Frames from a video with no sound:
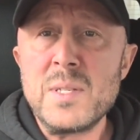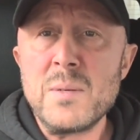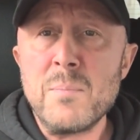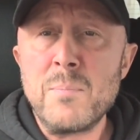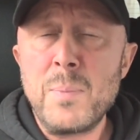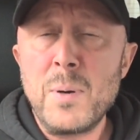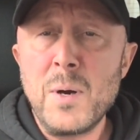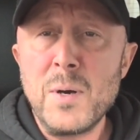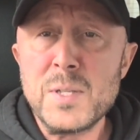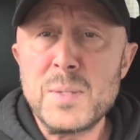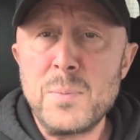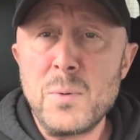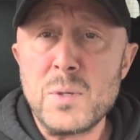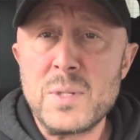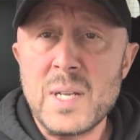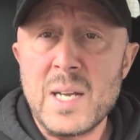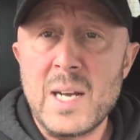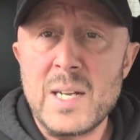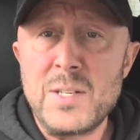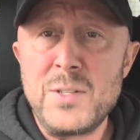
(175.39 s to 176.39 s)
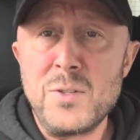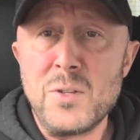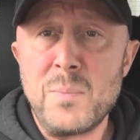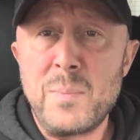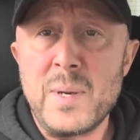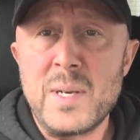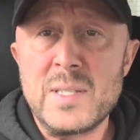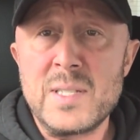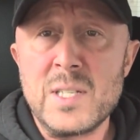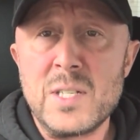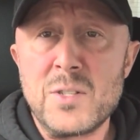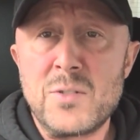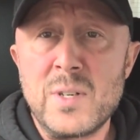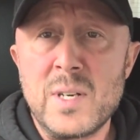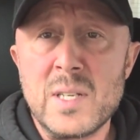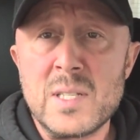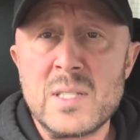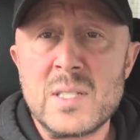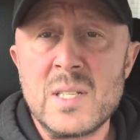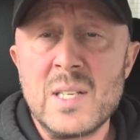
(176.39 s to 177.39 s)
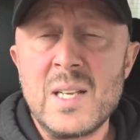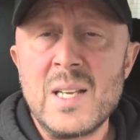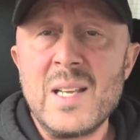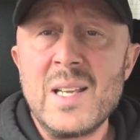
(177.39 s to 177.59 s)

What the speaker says: impossible to act in your best interests